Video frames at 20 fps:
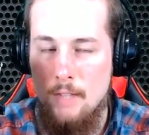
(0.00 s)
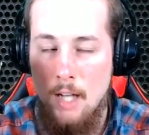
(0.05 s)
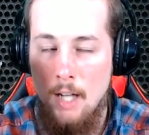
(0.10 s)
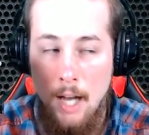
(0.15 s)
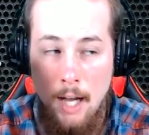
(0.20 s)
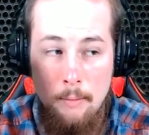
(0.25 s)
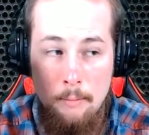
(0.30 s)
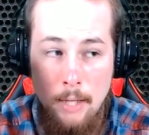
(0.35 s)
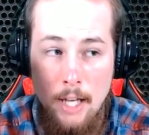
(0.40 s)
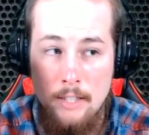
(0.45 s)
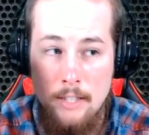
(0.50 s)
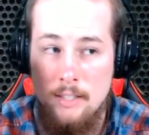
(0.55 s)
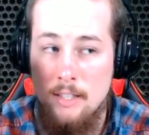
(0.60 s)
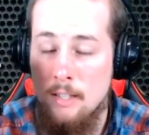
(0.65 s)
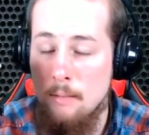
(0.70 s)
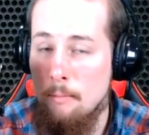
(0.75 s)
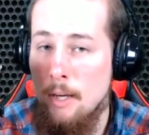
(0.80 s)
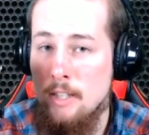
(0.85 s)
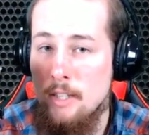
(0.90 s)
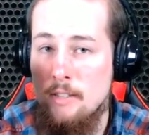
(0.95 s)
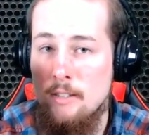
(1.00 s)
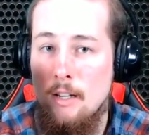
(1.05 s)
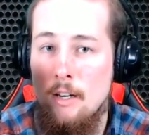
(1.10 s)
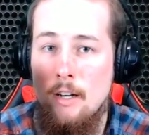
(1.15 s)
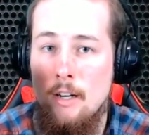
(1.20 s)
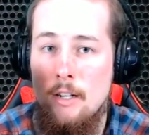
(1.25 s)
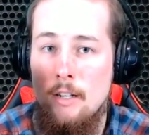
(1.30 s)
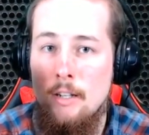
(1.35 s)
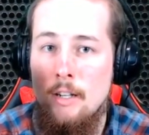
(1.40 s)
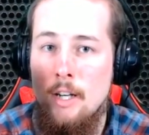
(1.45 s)
I'm guessing based
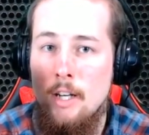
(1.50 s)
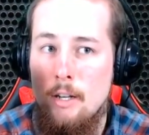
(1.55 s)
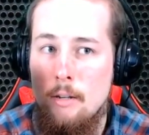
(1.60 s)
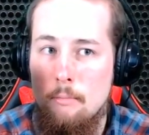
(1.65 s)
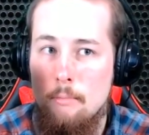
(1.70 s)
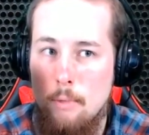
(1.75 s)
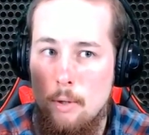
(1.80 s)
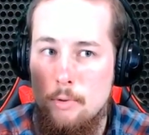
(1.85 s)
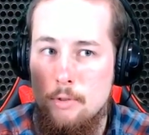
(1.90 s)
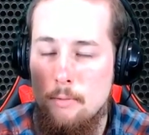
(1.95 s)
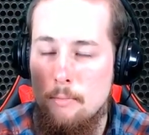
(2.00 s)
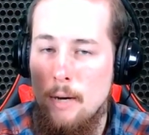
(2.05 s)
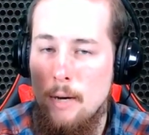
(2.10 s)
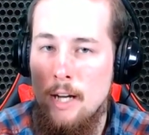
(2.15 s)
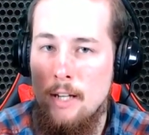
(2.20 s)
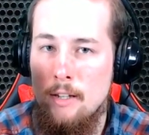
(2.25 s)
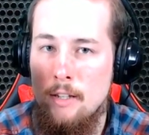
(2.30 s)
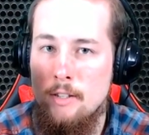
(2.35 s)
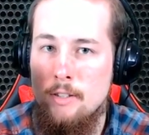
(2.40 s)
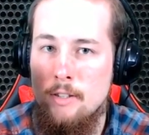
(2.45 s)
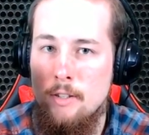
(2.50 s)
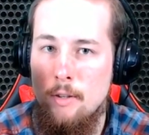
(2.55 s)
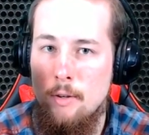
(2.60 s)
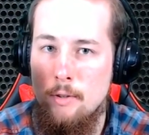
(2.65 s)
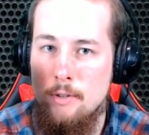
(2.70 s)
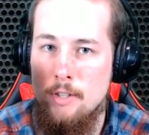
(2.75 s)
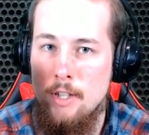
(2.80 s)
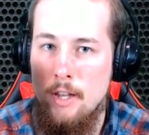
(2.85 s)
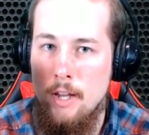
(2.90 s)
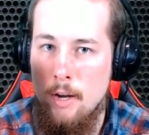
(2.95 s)
on most of my
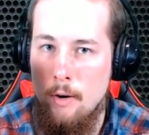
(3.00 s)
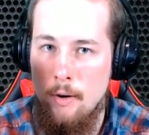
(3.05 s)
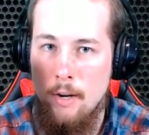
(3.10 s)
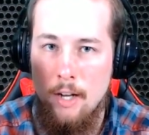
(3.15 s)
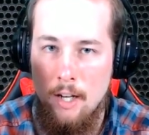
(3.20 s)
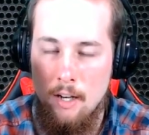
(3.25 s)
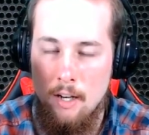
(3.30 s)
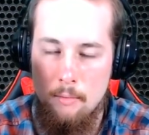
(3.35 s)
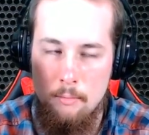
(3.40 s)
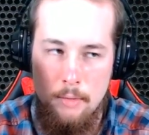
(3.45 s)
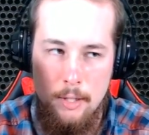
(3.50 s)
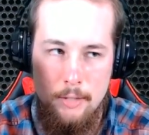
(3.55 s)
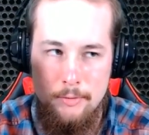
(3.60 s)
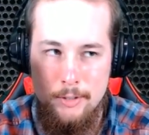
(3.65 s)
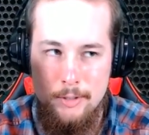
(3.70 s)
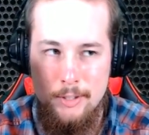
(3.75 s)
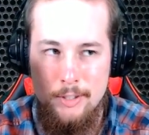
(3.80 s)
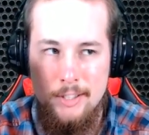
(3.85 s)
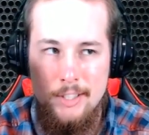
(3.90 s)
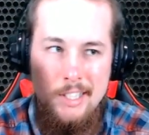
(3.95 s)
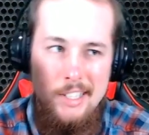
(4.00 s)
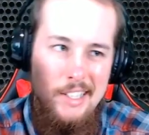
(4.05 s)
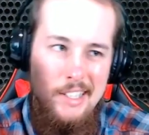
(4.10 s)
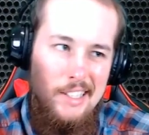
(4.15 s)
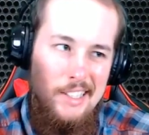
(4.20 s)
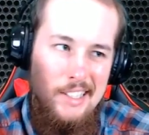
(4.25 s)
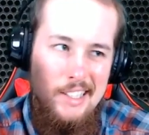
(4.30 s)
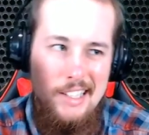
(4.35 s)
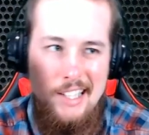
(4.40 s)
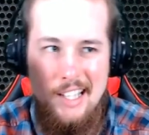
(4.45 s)
listeners and their income level,
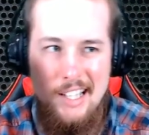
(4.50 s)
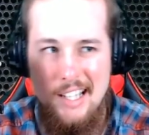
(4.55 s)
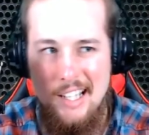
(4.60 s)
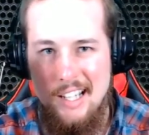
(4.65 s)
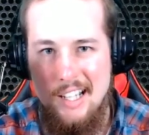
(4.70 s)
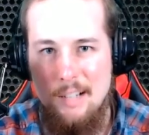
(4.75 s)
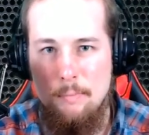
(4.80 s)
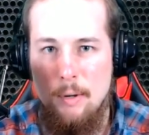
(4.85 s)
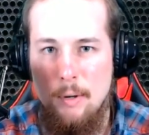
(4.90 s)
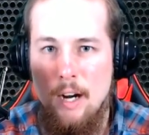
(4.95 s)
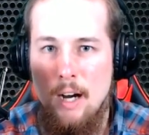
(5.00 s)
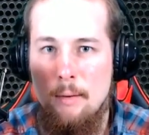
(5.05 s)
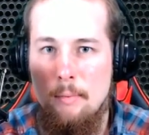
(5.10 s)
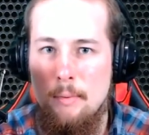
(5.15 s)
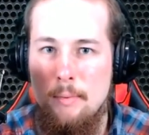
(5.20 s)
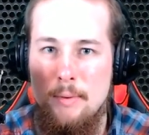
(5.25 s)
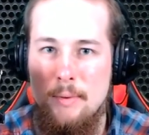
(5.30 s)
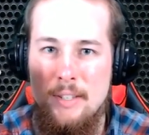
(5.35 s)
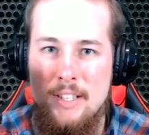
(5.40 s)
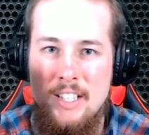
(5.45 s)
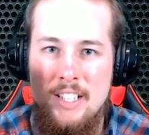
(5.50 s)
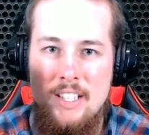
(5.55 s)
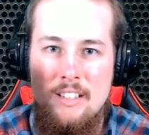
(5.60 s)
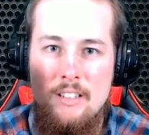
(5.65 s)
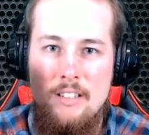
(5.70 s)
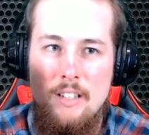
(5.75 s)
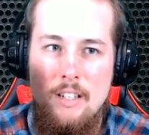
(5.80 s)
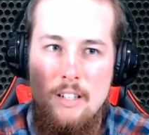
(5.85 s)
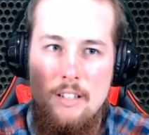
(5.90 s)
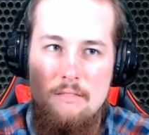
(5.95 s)
eh, probably
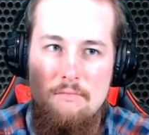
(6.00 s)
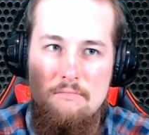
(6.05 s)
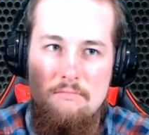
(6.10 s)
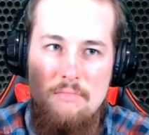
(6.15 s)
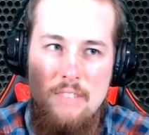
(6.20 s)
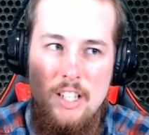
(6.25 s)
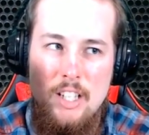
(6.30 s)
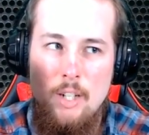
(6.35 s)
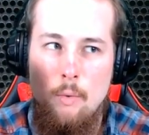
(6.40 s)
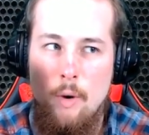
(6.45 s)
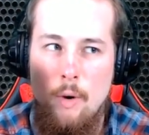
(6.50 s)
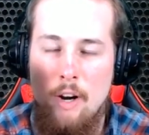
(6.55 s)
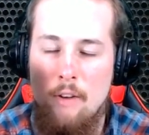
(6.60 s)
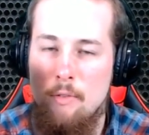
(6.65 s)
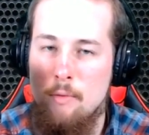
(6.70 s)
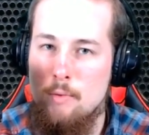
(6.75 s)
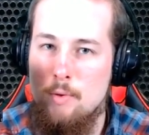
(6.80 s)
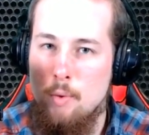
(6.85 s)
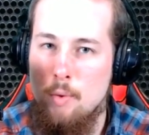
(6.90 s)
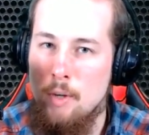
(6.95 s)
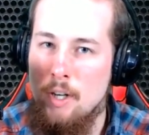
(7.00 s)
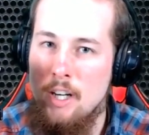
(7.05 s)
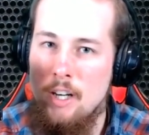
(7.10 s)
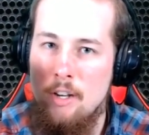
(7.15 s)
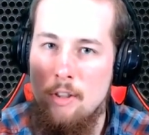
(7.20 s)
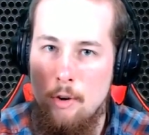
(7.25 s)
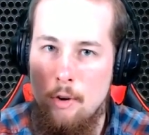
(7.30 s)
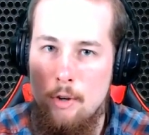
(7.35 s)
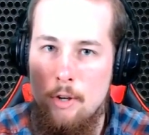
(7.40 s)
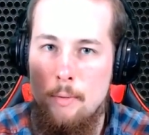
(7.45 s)
anywhere from 20 to
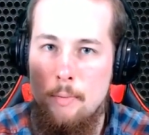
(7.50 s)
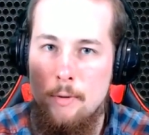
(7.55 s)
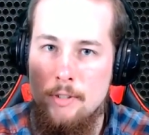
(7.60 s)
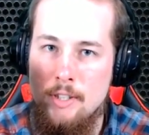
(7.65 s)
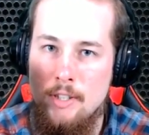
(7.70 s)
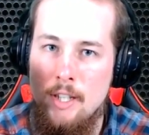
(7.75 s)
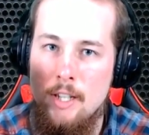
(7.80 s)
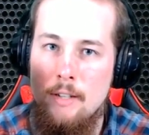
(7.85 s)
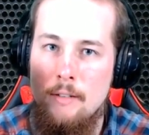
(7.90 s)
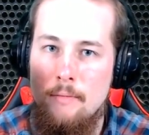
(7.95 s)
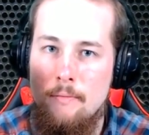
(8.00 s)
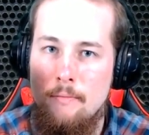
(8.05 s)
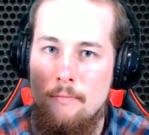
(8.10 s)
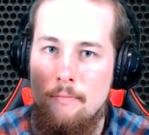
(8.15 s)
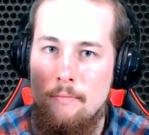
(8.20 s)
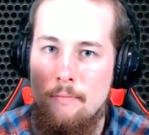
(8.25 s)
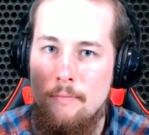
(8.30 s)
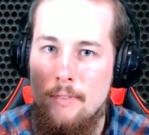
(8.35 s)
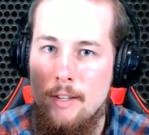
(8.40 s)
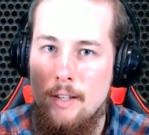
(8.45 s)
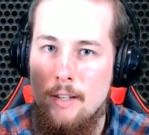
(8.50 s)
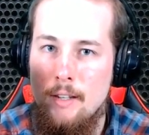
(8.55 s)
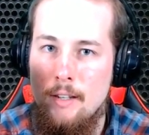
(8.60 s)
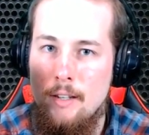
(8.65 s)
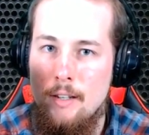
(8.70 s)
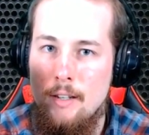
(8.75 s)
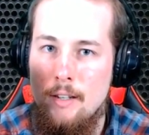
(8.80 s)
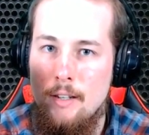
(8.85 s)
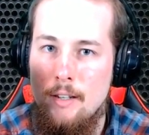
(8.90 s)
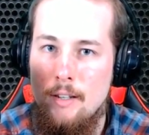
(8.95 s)
30%.
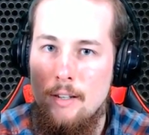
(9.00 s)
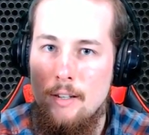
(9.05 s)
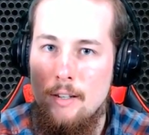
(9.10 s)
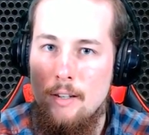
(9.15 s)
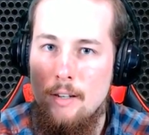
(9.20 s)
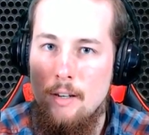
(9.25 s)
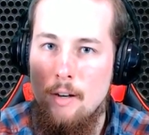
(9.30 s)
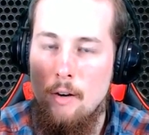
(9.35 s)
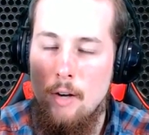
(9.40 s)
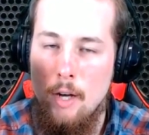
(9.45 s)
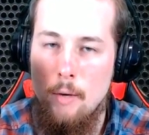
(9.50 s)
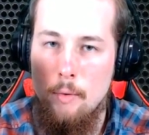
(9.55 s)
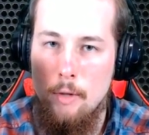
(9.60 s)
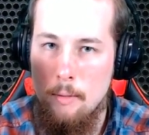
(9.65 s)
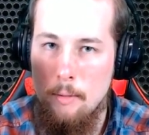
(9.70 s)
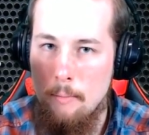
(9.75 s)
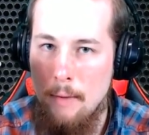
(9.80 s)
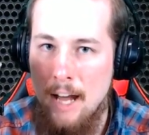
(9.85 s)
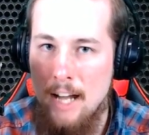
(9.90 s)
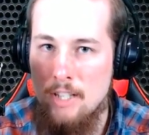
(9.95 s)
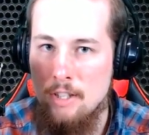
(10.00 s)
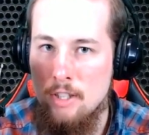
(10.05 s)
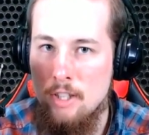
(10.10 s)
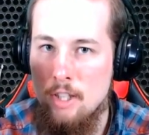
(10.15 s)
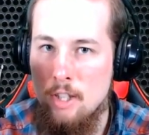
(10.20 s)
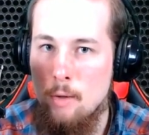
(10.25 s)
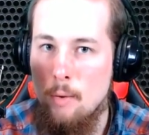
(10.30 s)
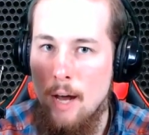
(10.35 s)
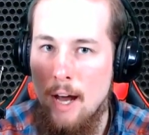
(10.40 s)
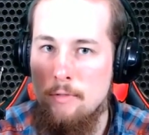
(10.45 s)
Okay, well, imagine that
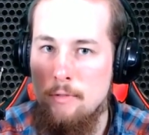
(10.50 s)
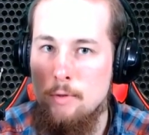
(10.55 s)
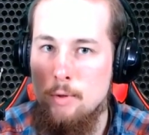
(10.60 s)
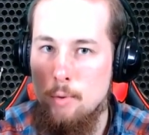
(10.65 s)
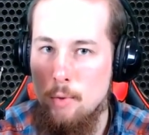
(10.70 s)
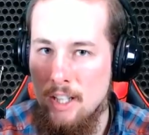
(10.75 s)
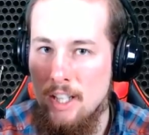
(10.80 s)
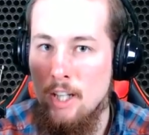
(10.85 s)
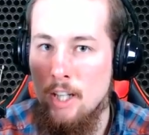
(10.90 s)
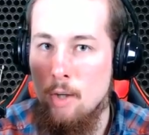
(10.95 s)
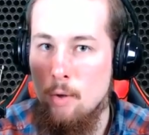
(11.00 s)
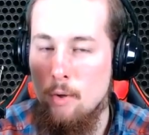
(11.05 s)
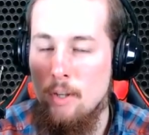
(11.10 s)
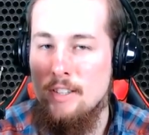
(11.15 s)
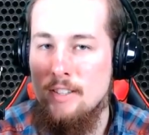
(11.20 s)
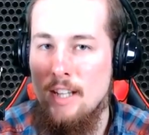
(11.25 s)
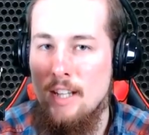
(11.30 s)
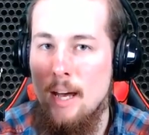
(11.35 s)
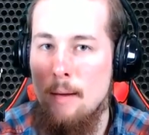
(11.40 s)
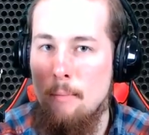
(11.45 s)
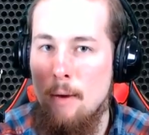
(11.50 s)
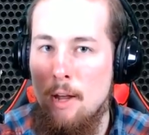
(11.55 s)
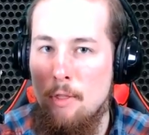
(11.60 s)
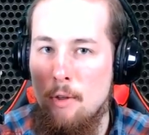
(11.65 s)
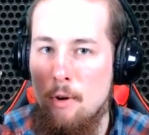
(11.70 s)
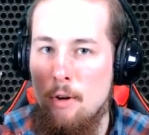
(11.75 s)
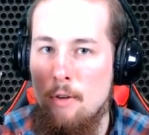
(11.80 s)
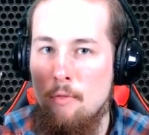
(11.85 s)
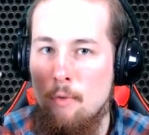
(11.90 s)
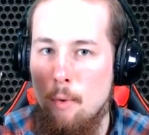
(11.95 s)
you have to increase that by
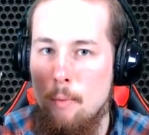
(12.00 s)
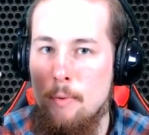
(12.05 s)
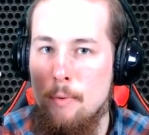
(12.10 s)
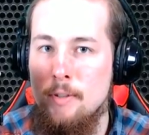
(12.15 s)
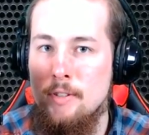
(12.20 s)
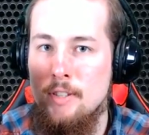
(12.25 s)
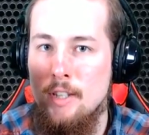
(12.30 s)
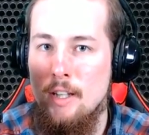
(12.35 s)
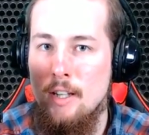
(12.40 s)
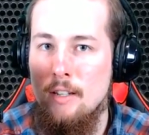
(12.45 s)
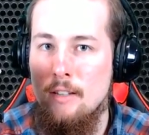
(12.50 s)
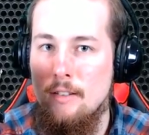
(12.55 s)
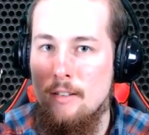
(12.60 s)
34%.